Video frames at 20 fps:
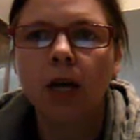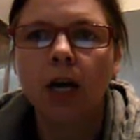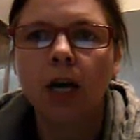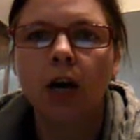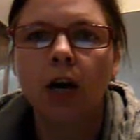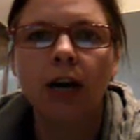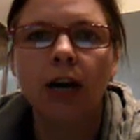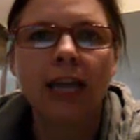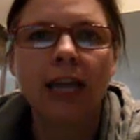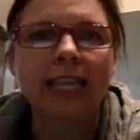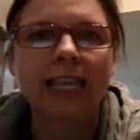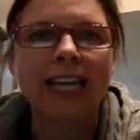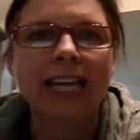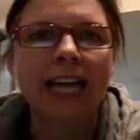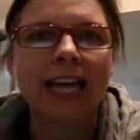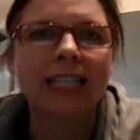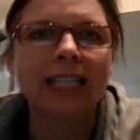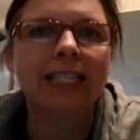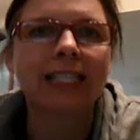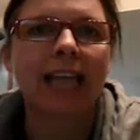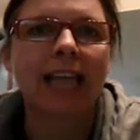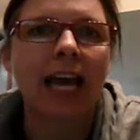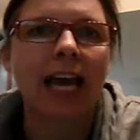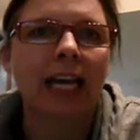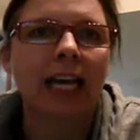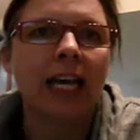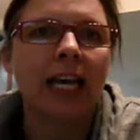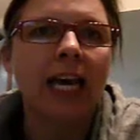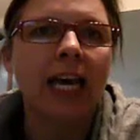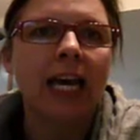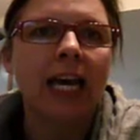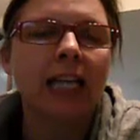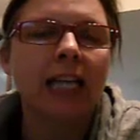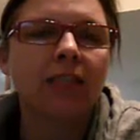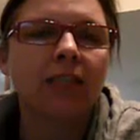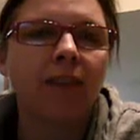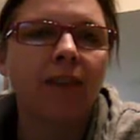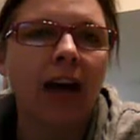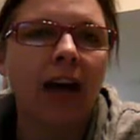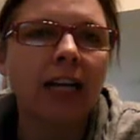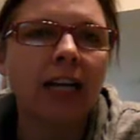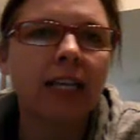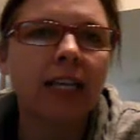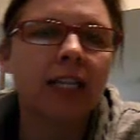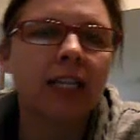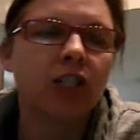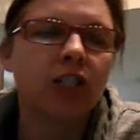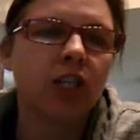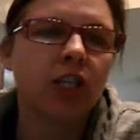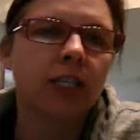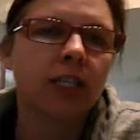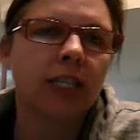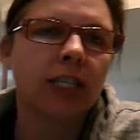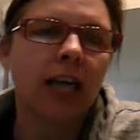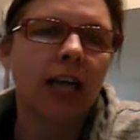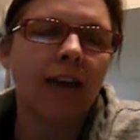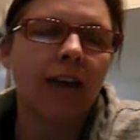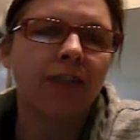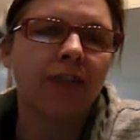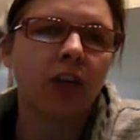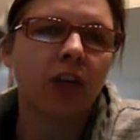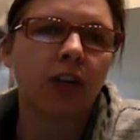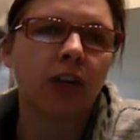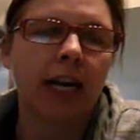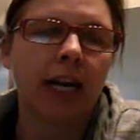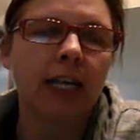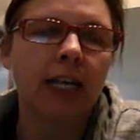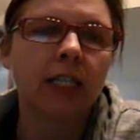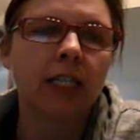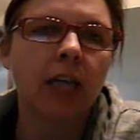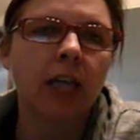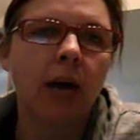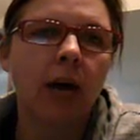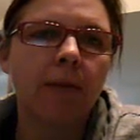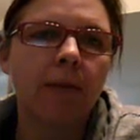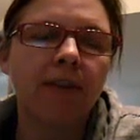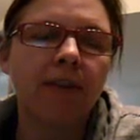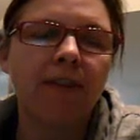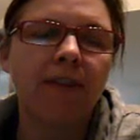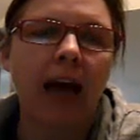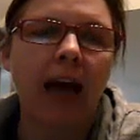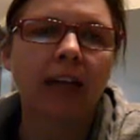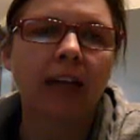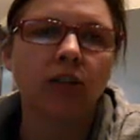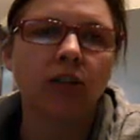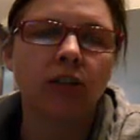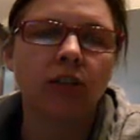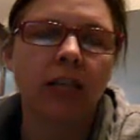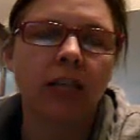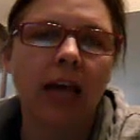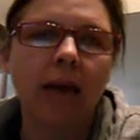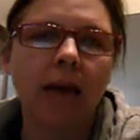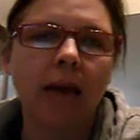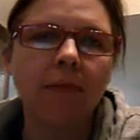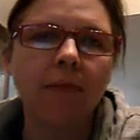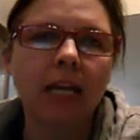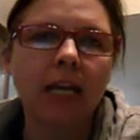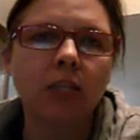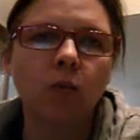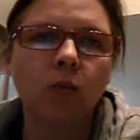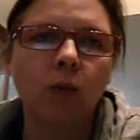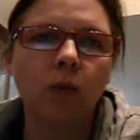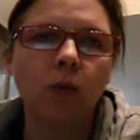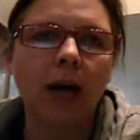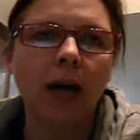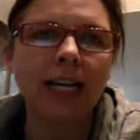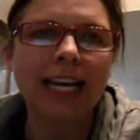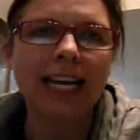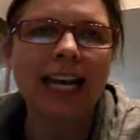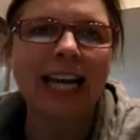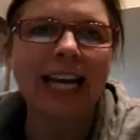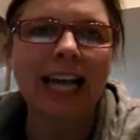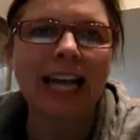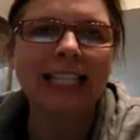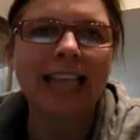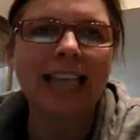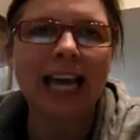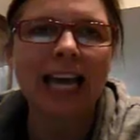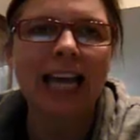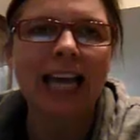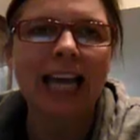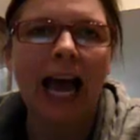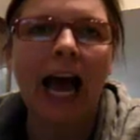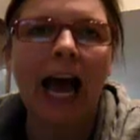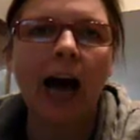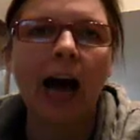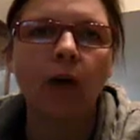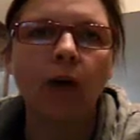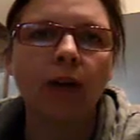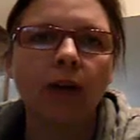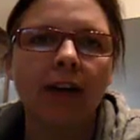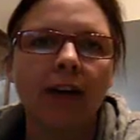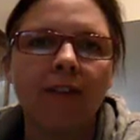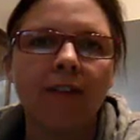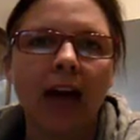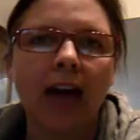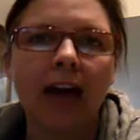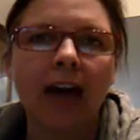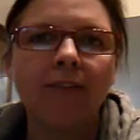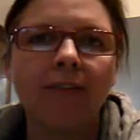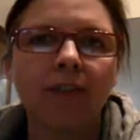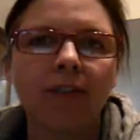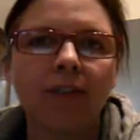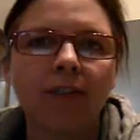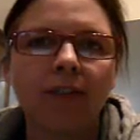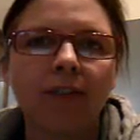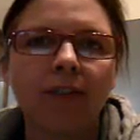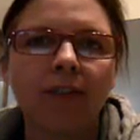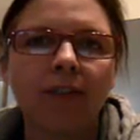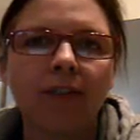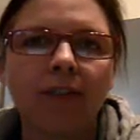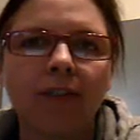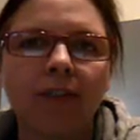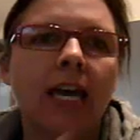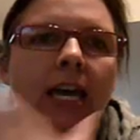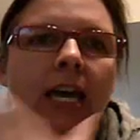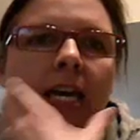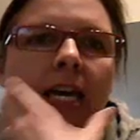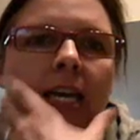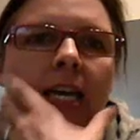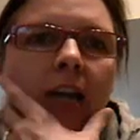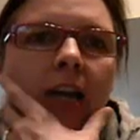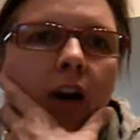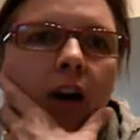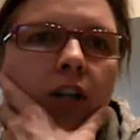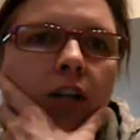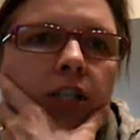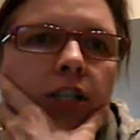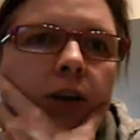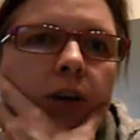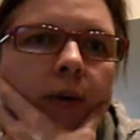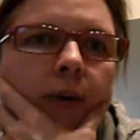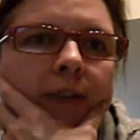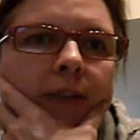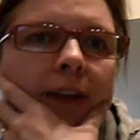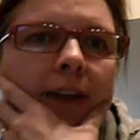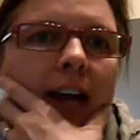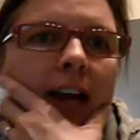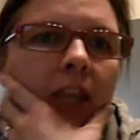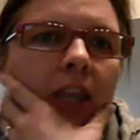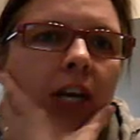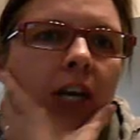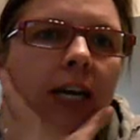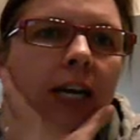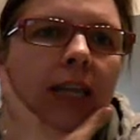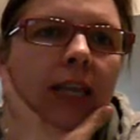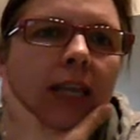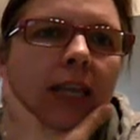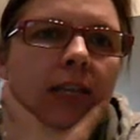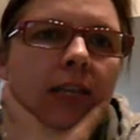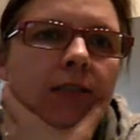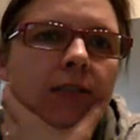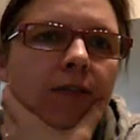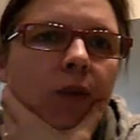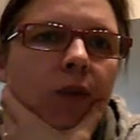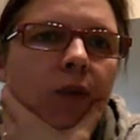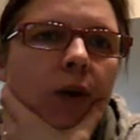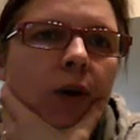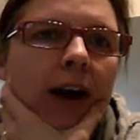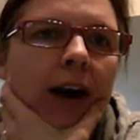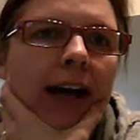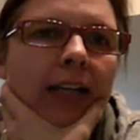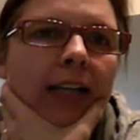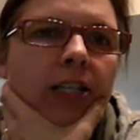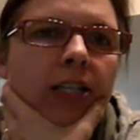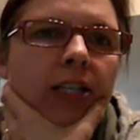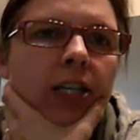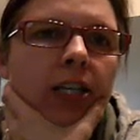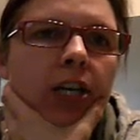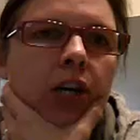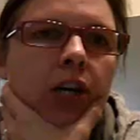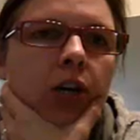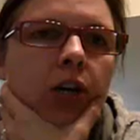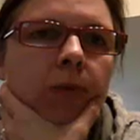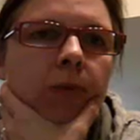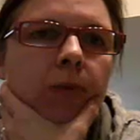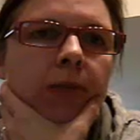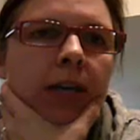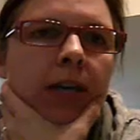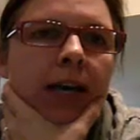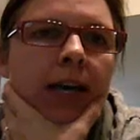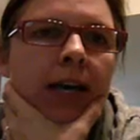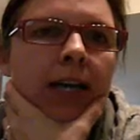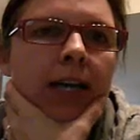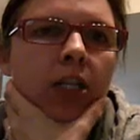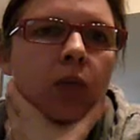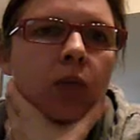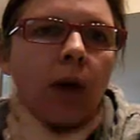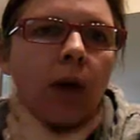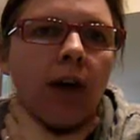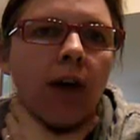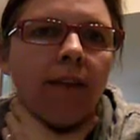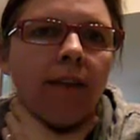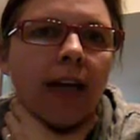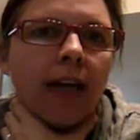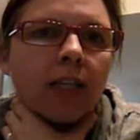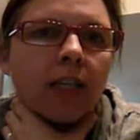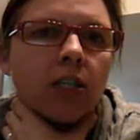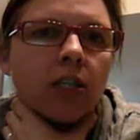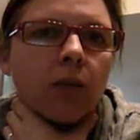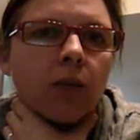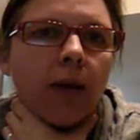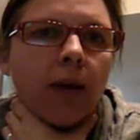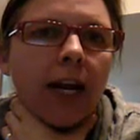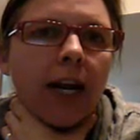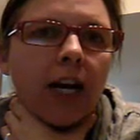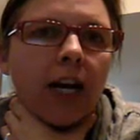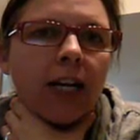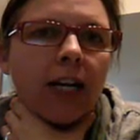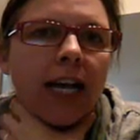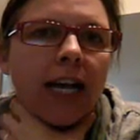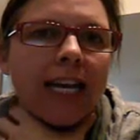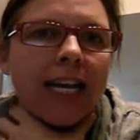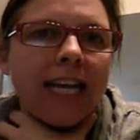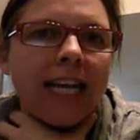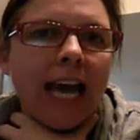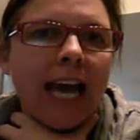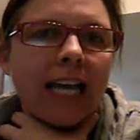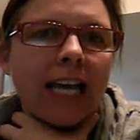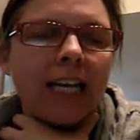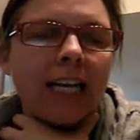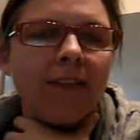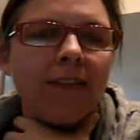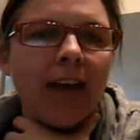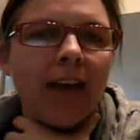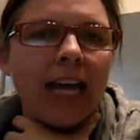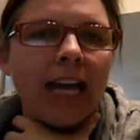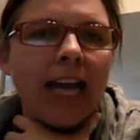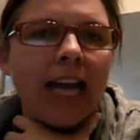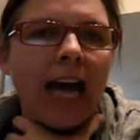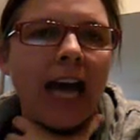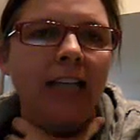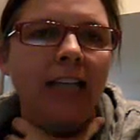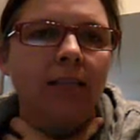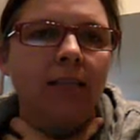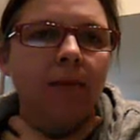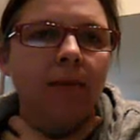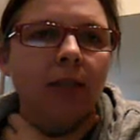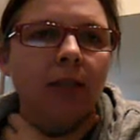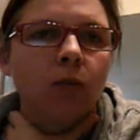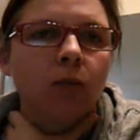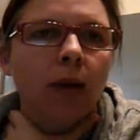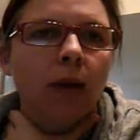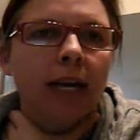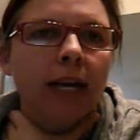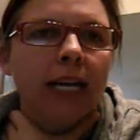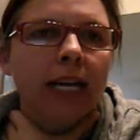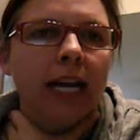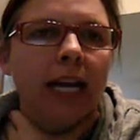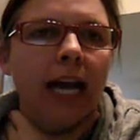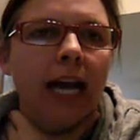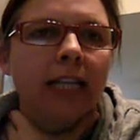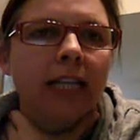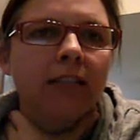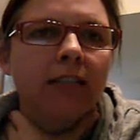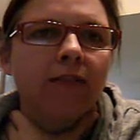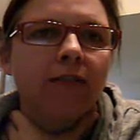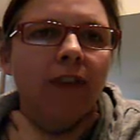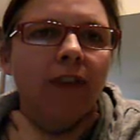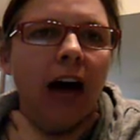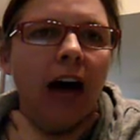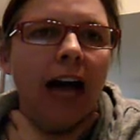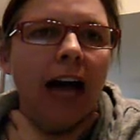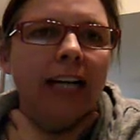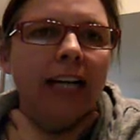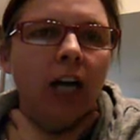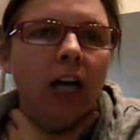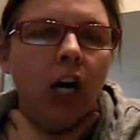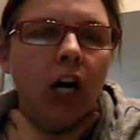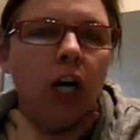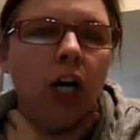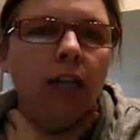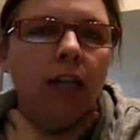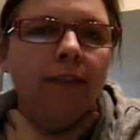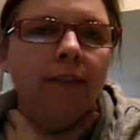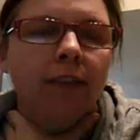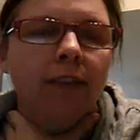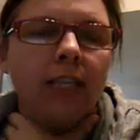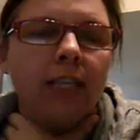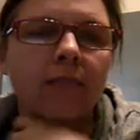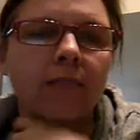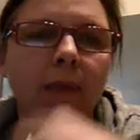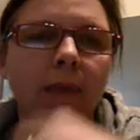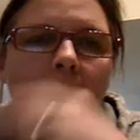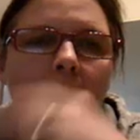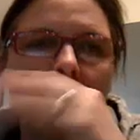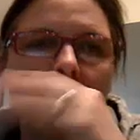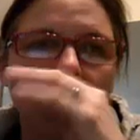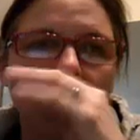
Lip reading: Okay, the next thing is finding the GCF, the greatest common factor. So that means, what can I take out of everything here? So if I look at this, 4x cubed, 12x squared, and negative 8x, it means, what can I divide all of these by?